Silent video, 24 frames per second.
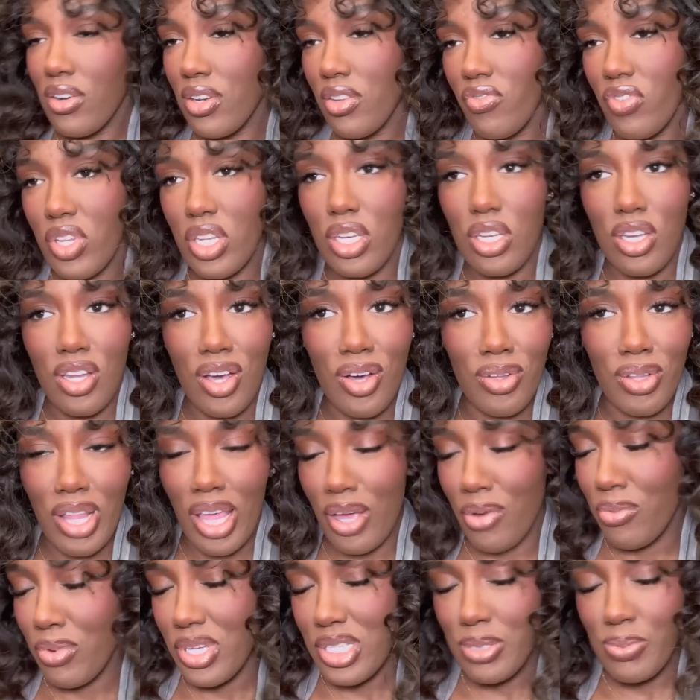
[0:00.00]
don't even know like
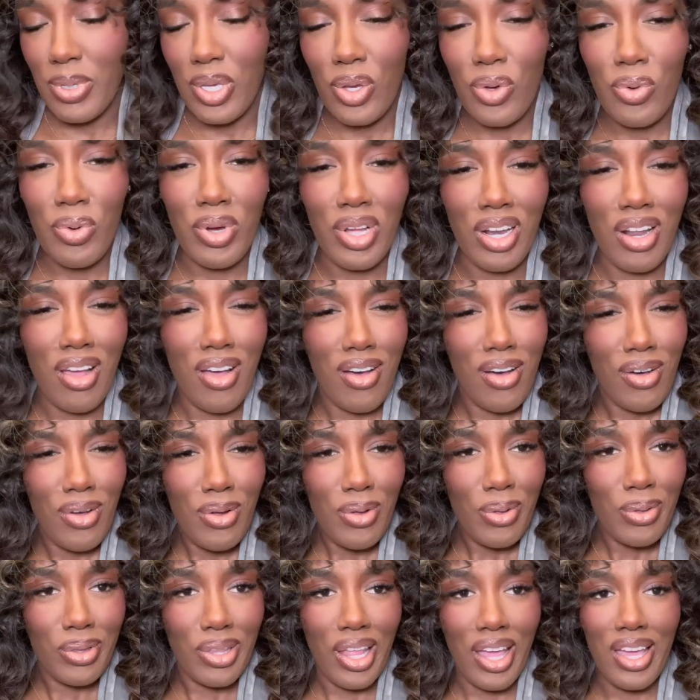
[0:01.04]
what's been going
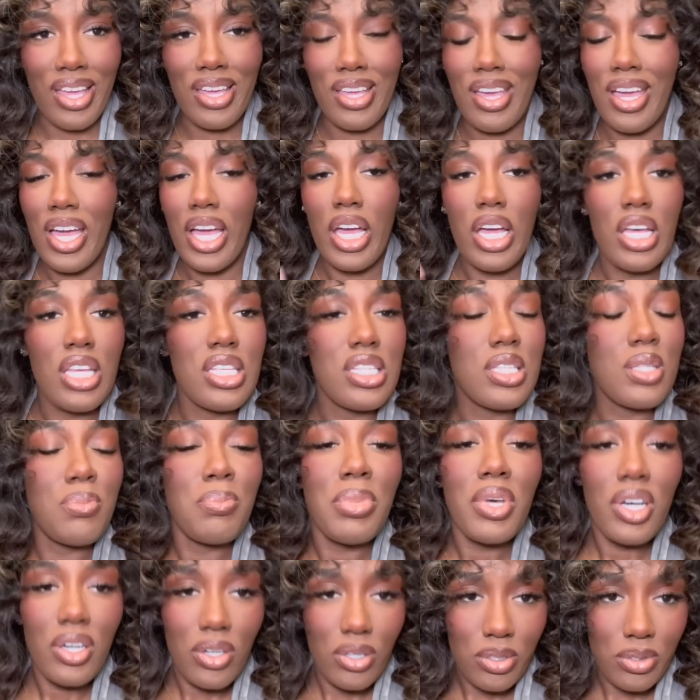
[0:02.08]
on. Like
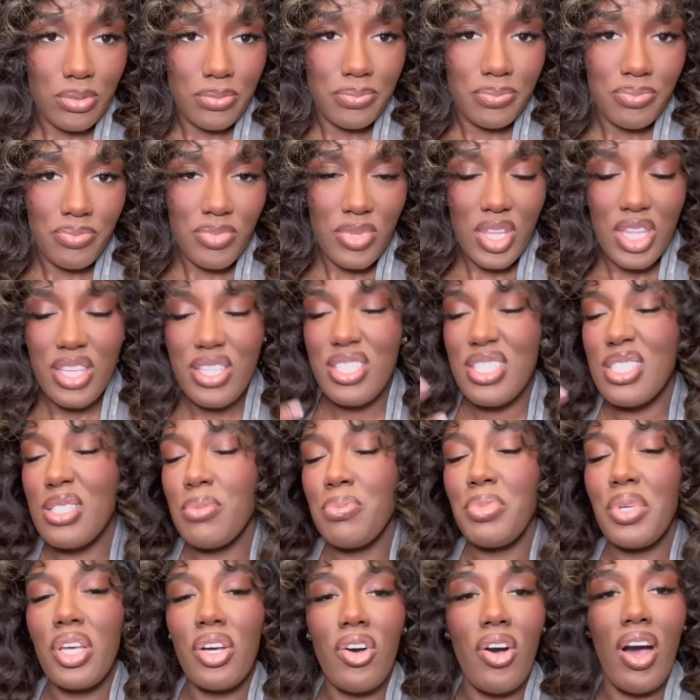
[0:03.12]
spill,
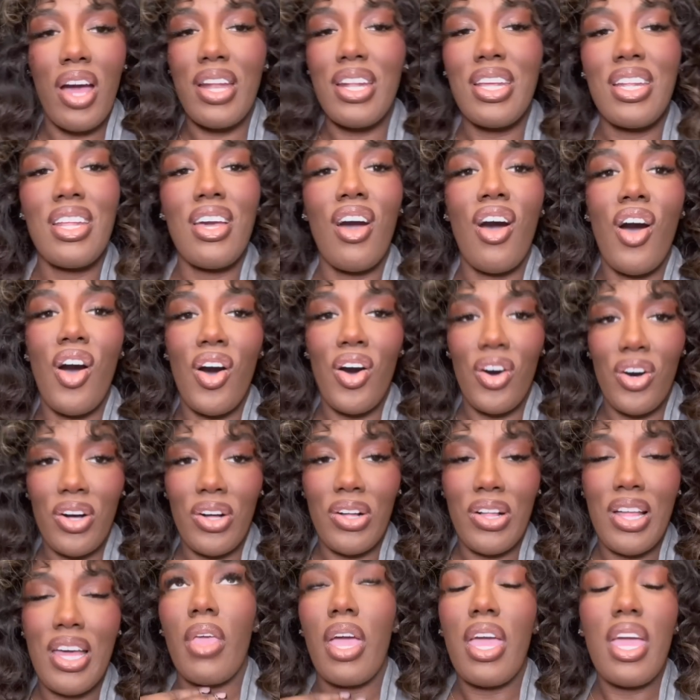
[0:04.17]
spill. I need it
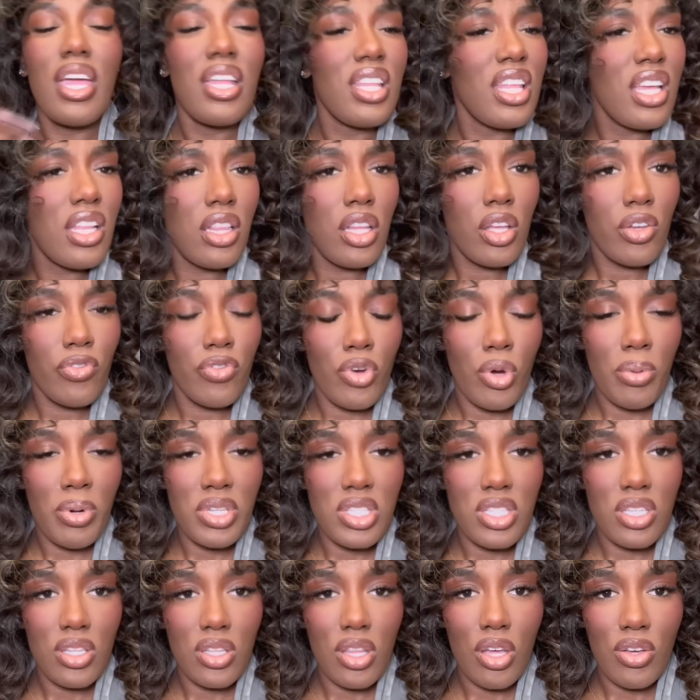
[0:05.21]
all. And then look forward
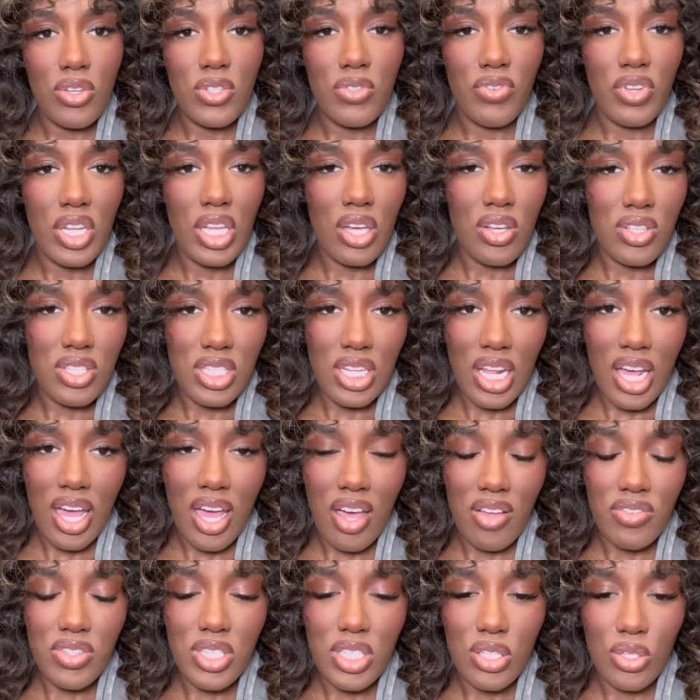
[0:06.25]
to those videos that I
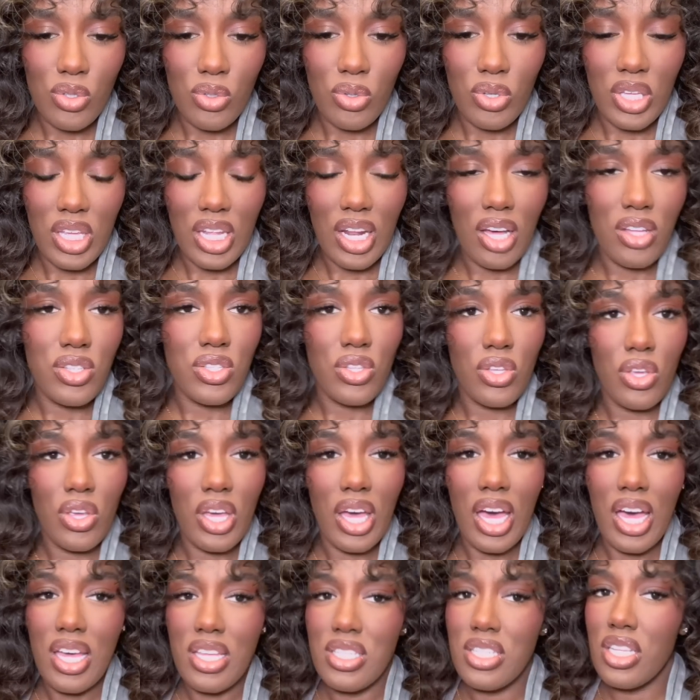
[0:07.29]
have to get out to you
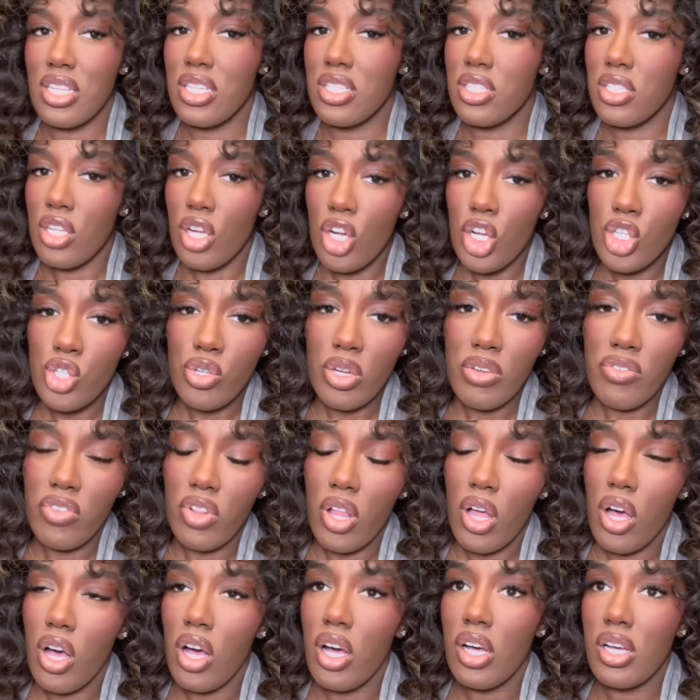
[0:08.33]
guys. It's surgery
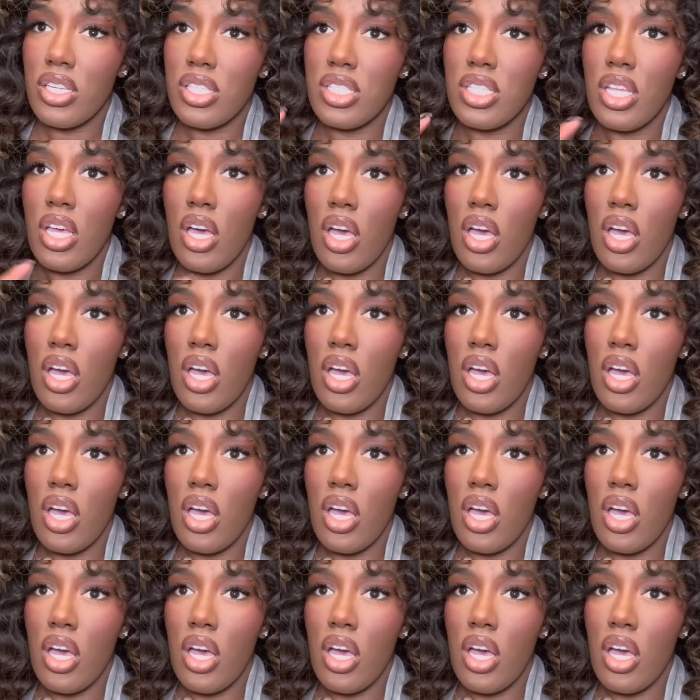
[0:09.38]
vlogs